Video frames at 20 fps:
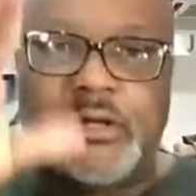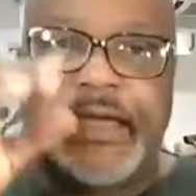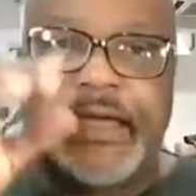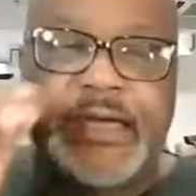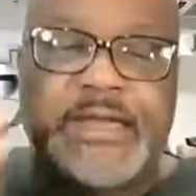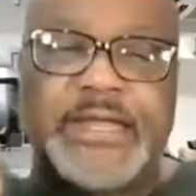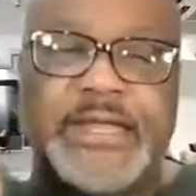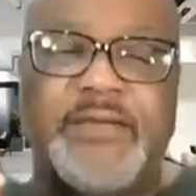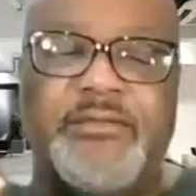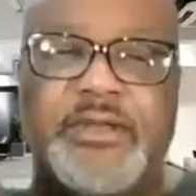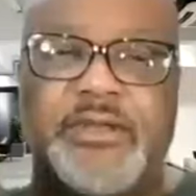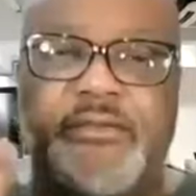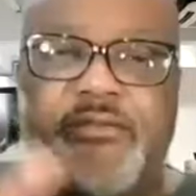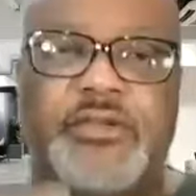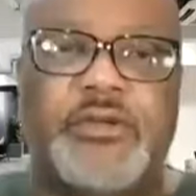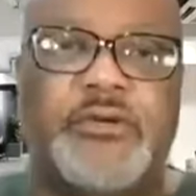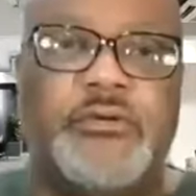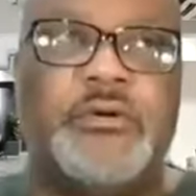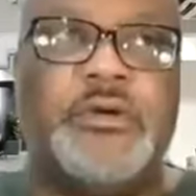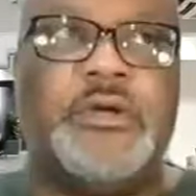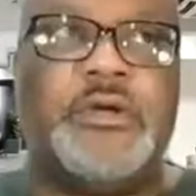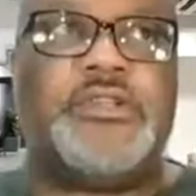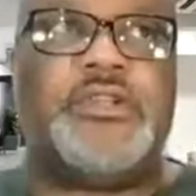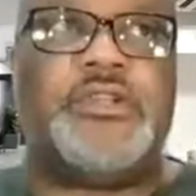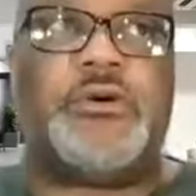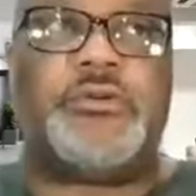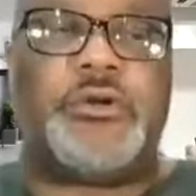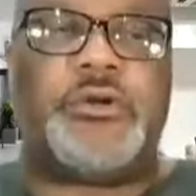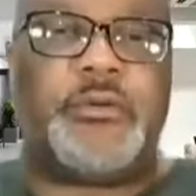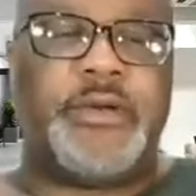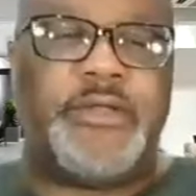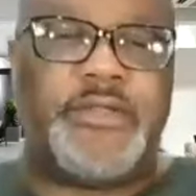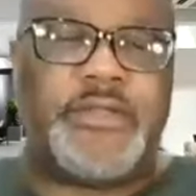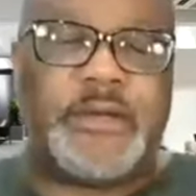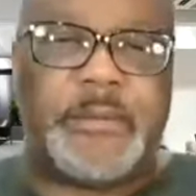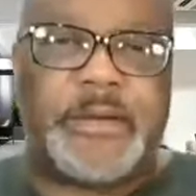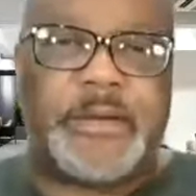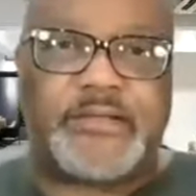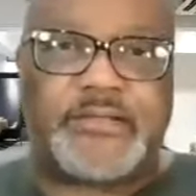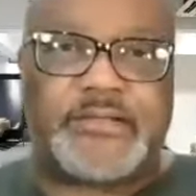And even if you don't know anything
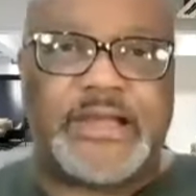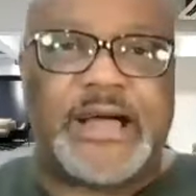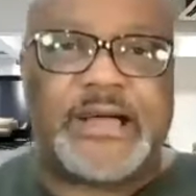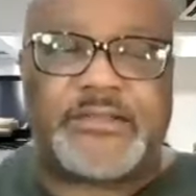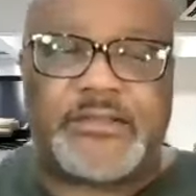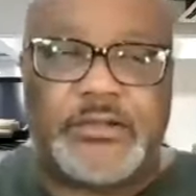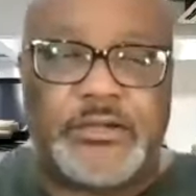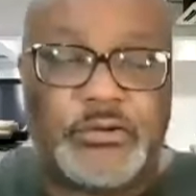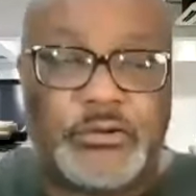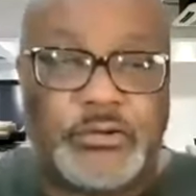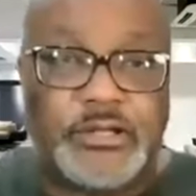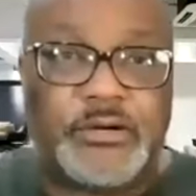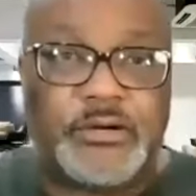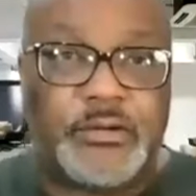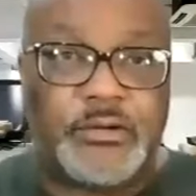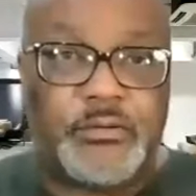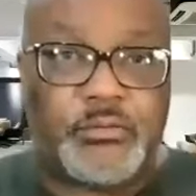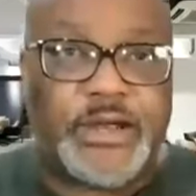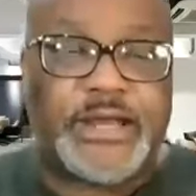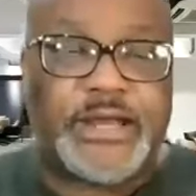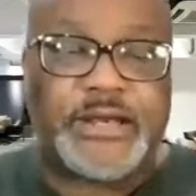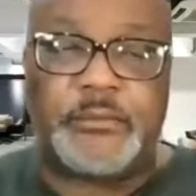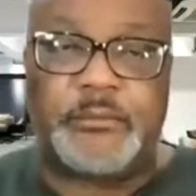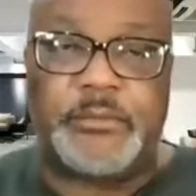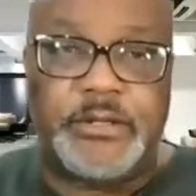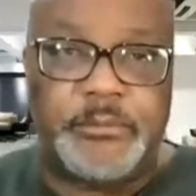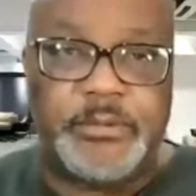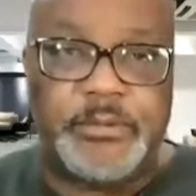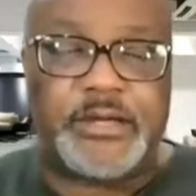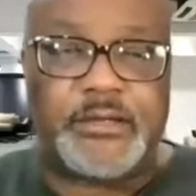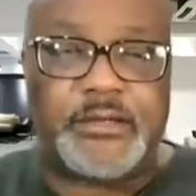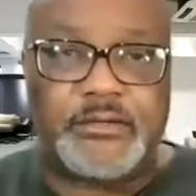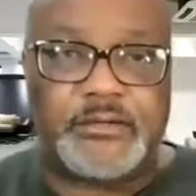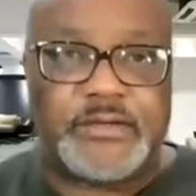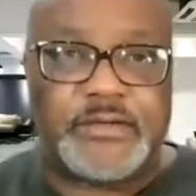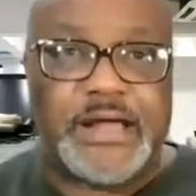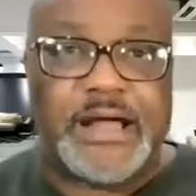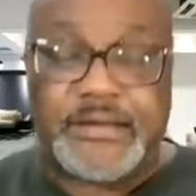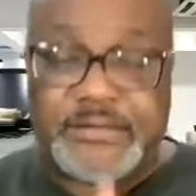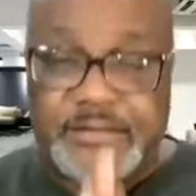about stocks and you're literally randomly picking
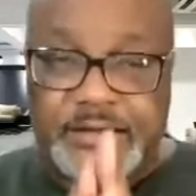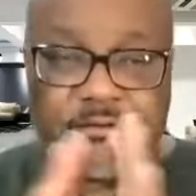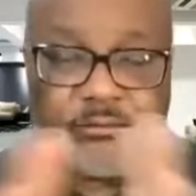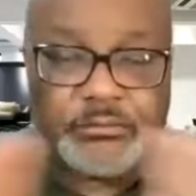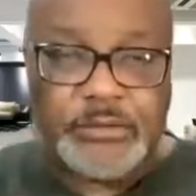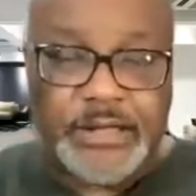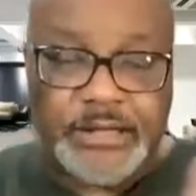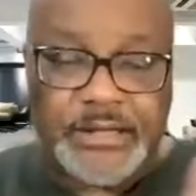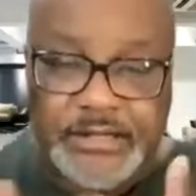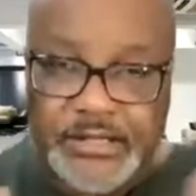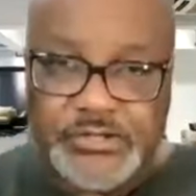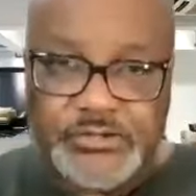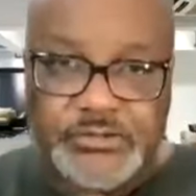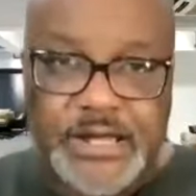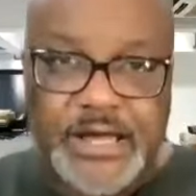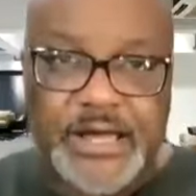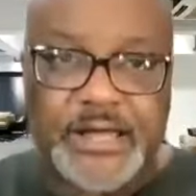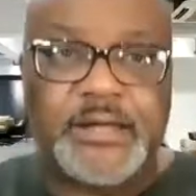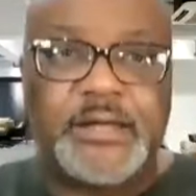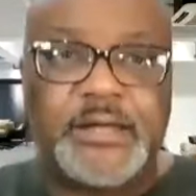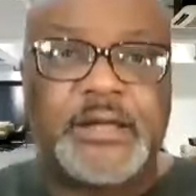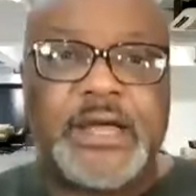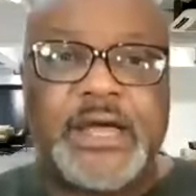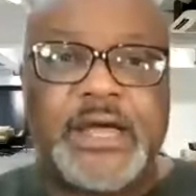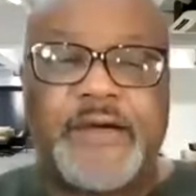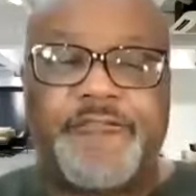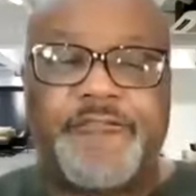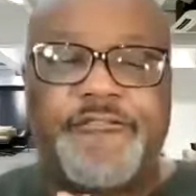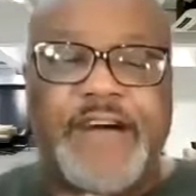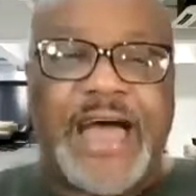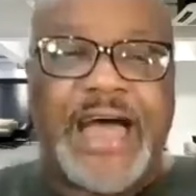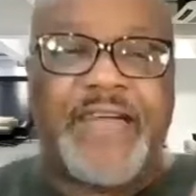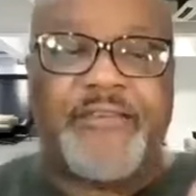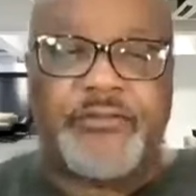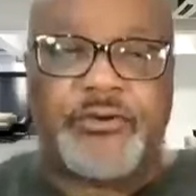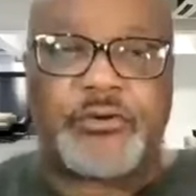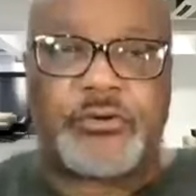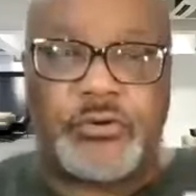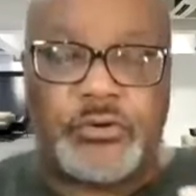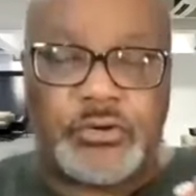stocks, I, I kid you not, a five
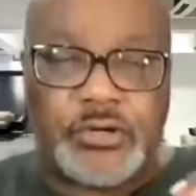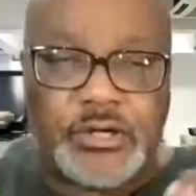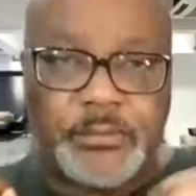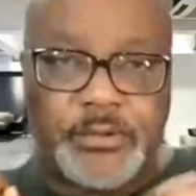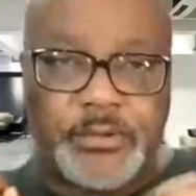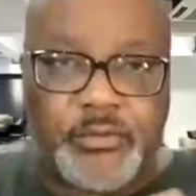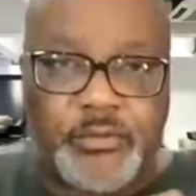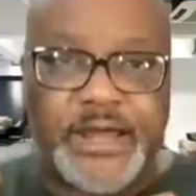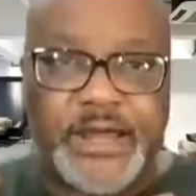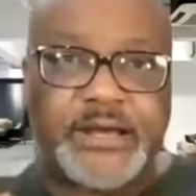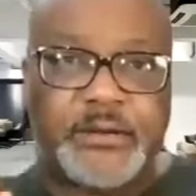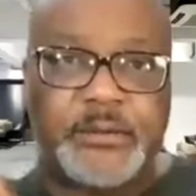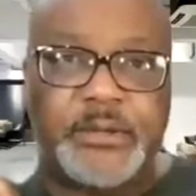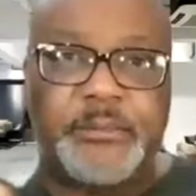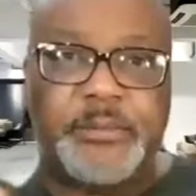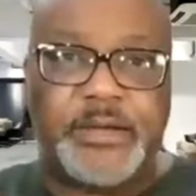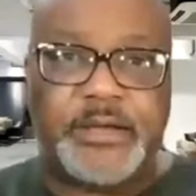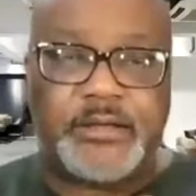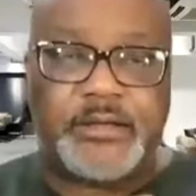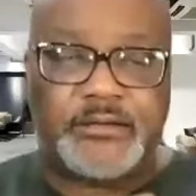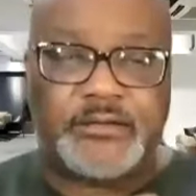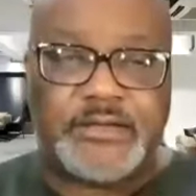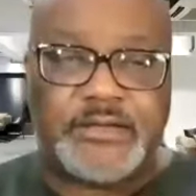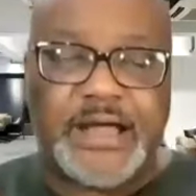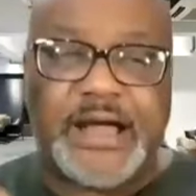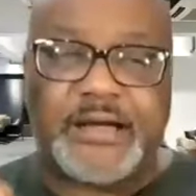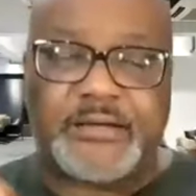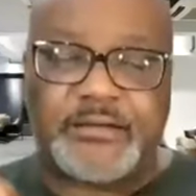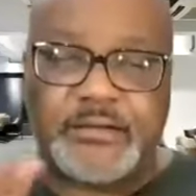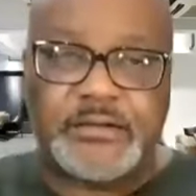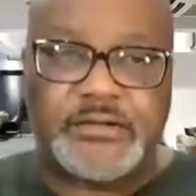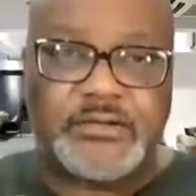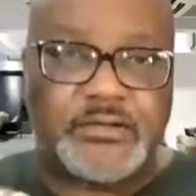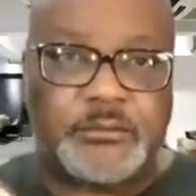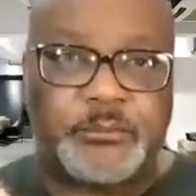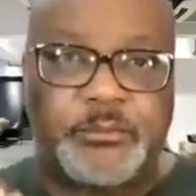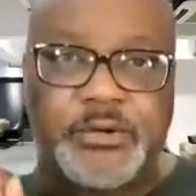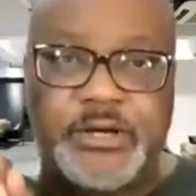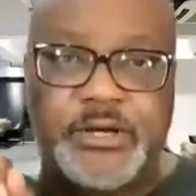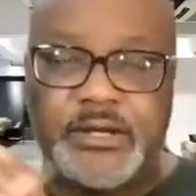year old could be randomly picking stocks and
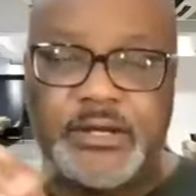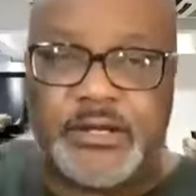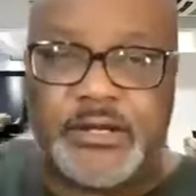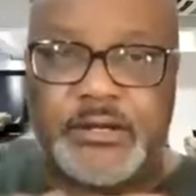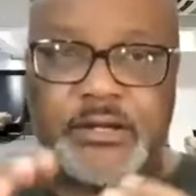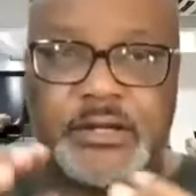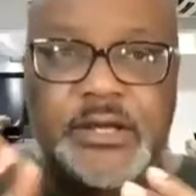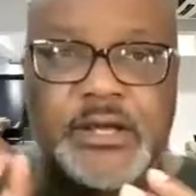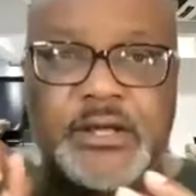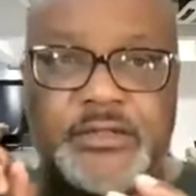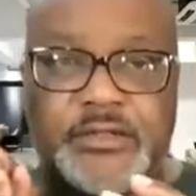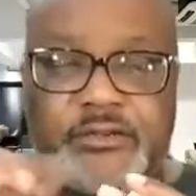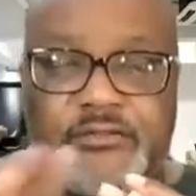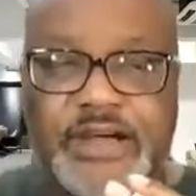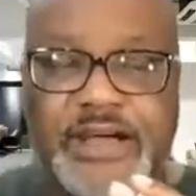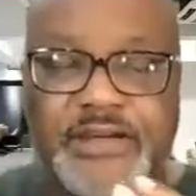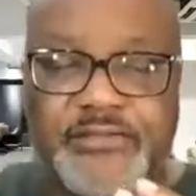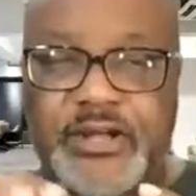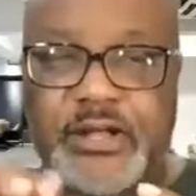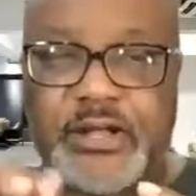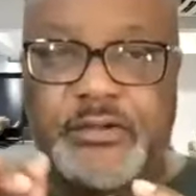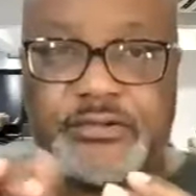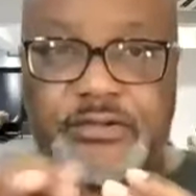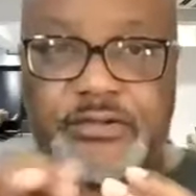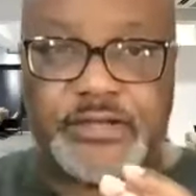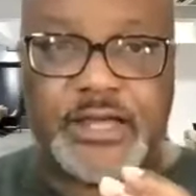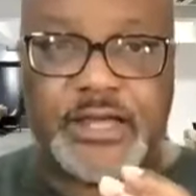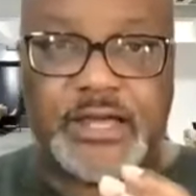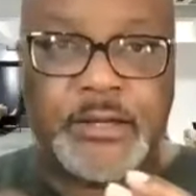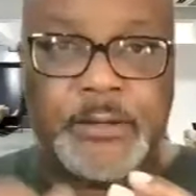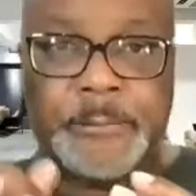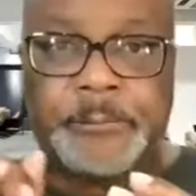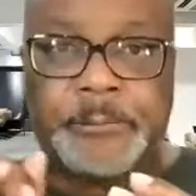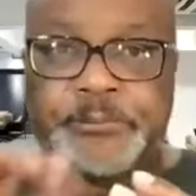just putting in their $5 a day.